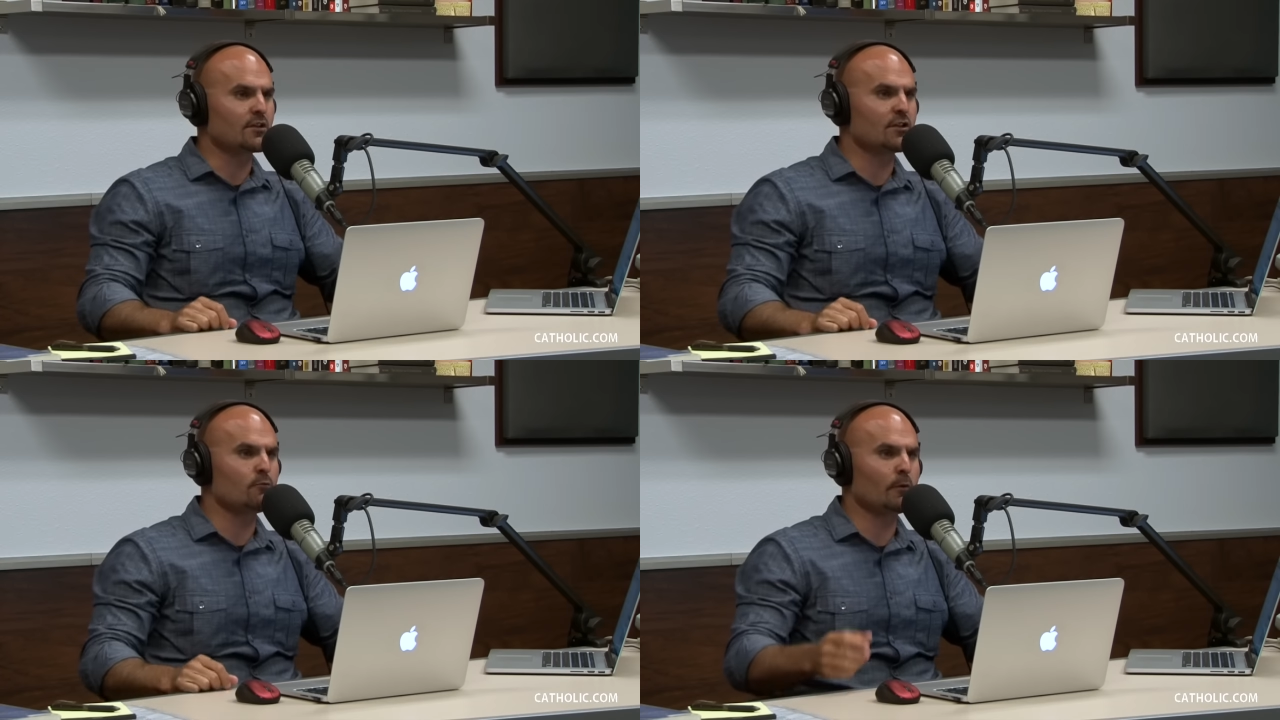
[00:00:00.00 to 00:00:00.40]

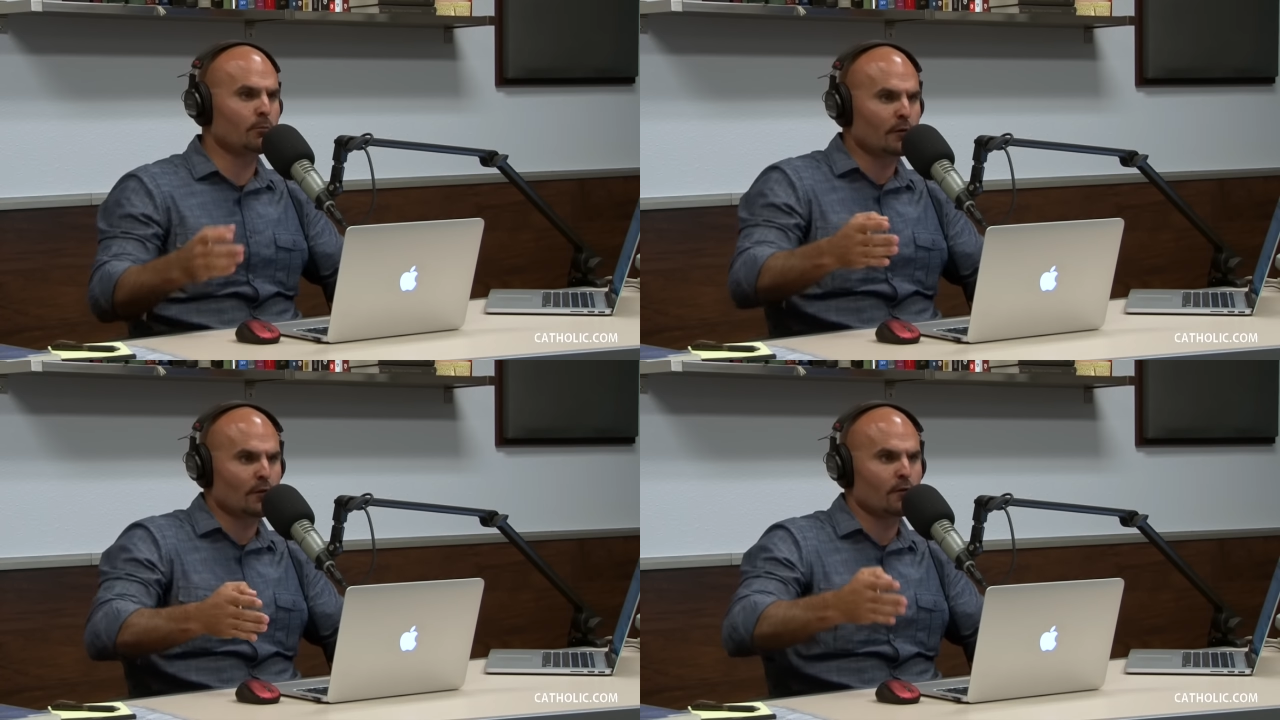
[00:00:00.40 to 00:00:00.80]
that she was
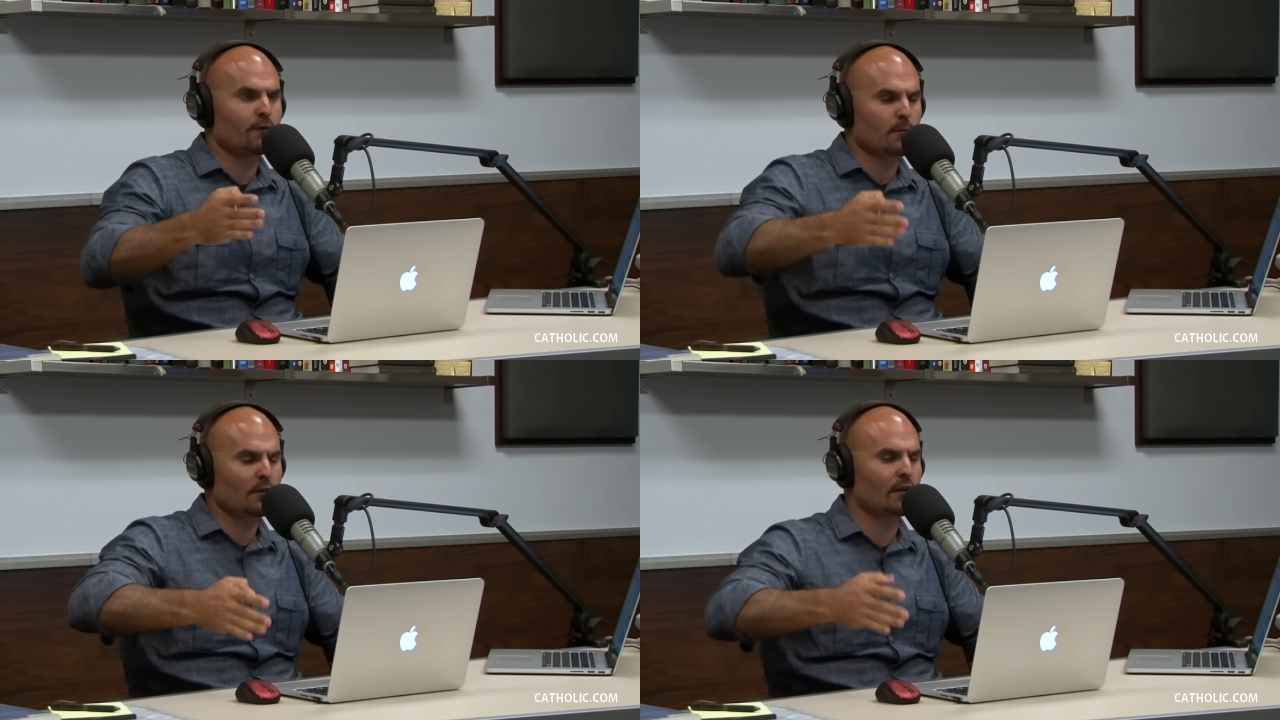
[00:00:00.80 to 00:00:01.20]

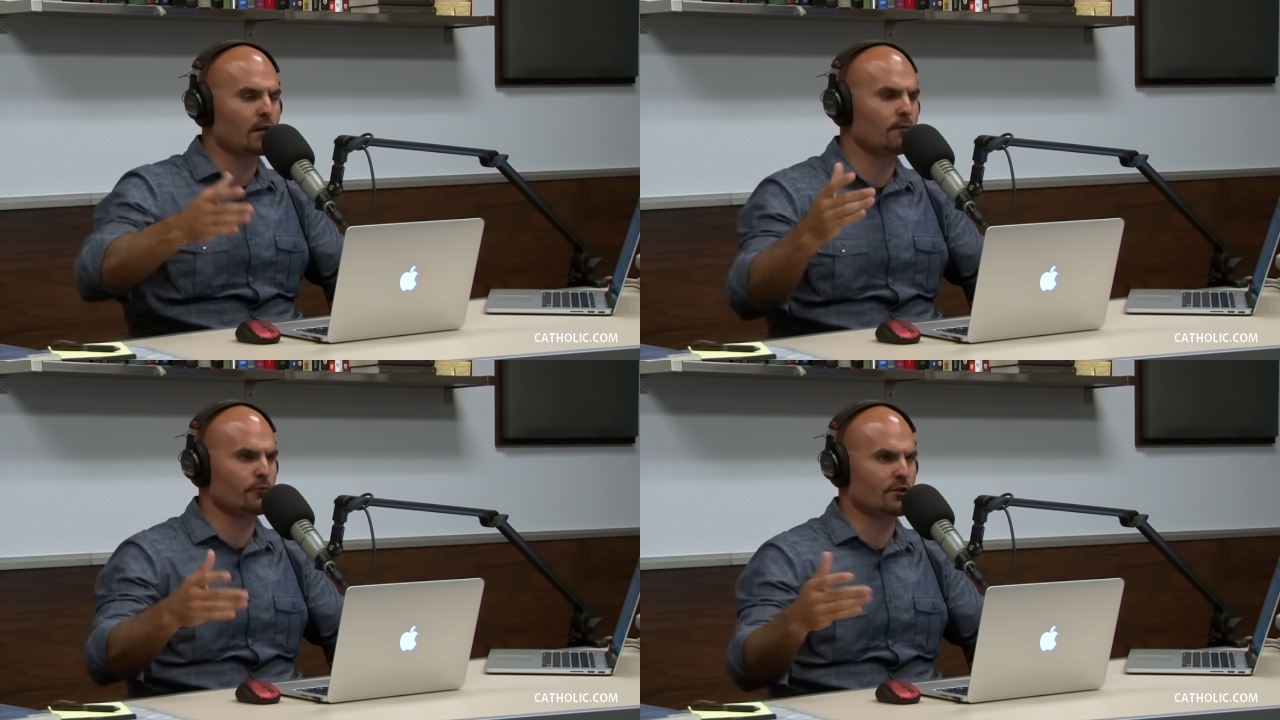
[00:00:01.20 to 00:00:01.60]
preserved from the
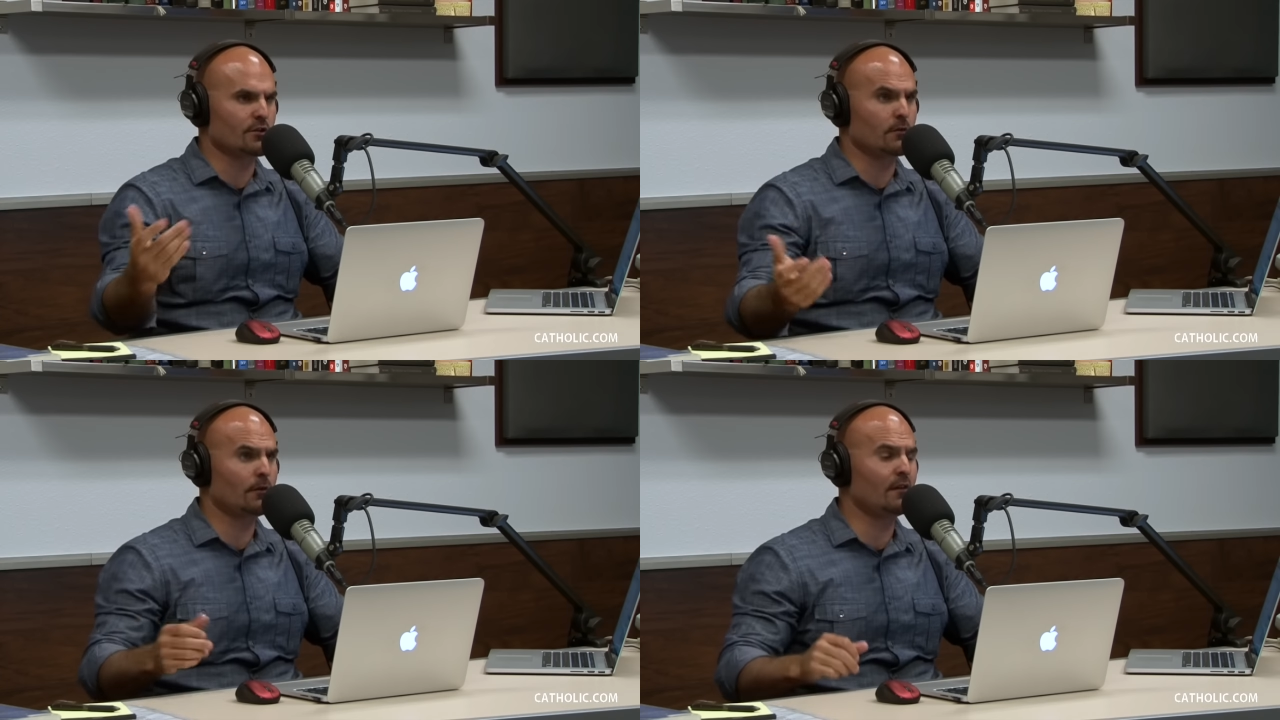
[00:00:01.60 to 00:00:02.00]
stain of
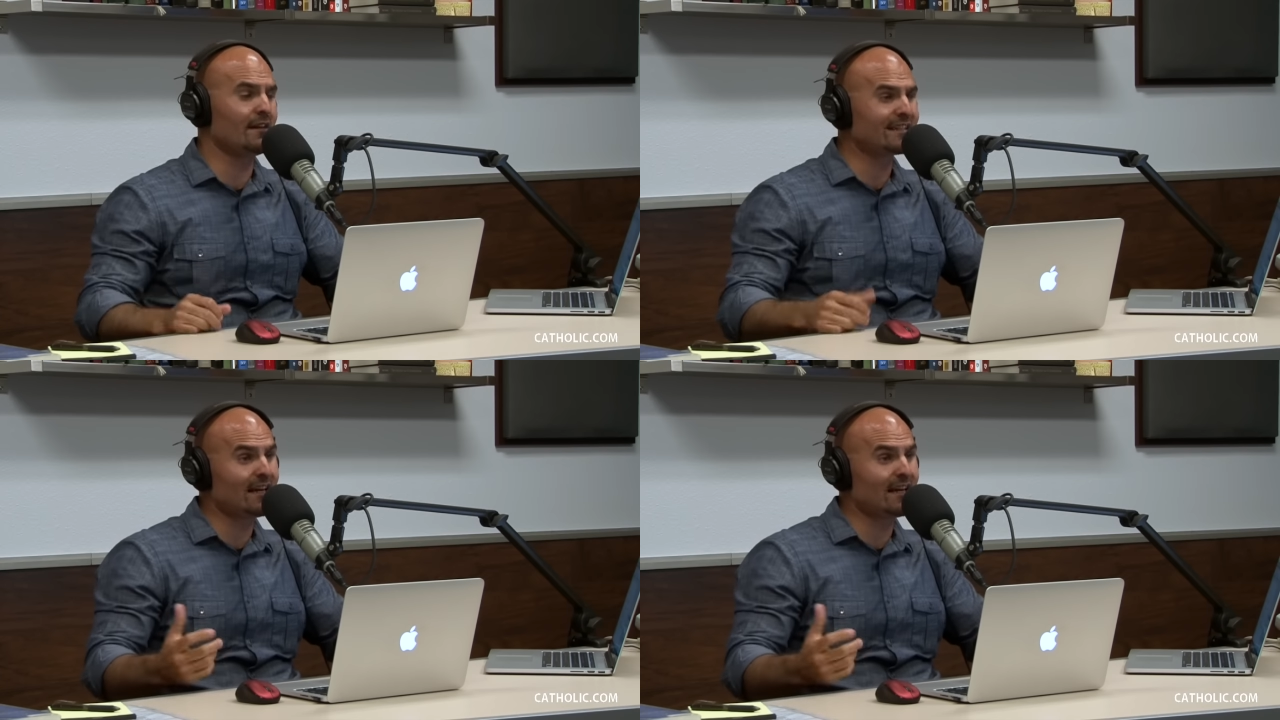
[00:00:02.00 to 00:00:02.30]
original sin.